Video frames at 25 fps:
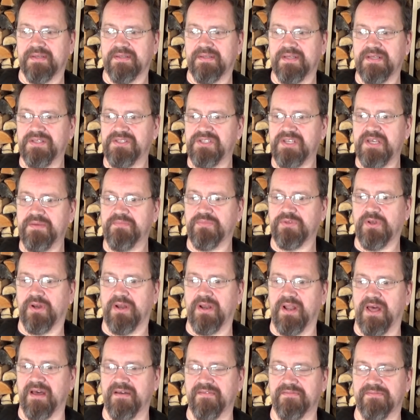They seem to
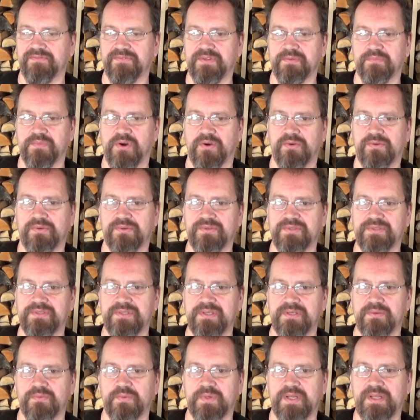love
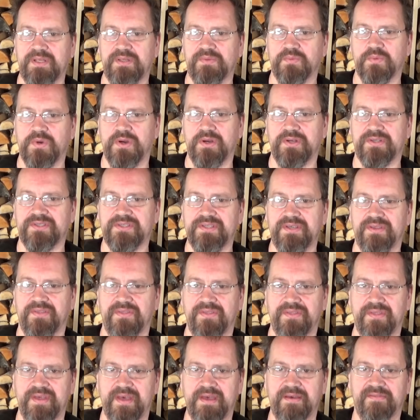democracy when it works
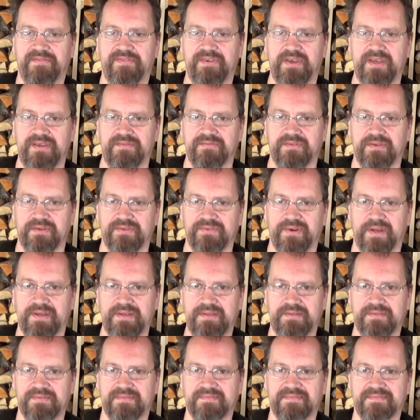in their favor,
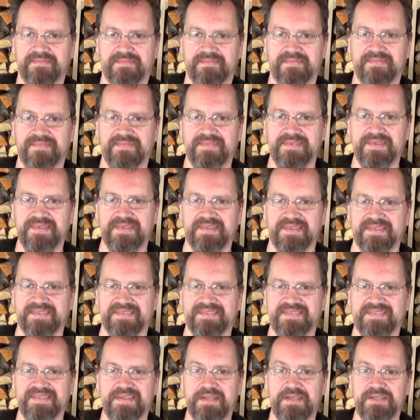right? Yeah,
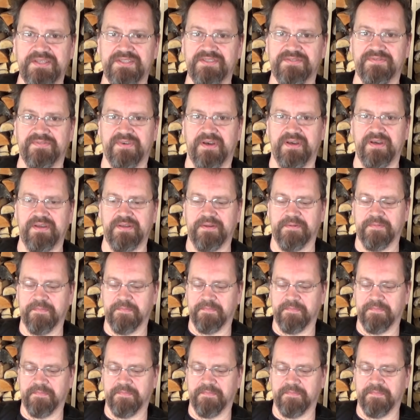then it's fine.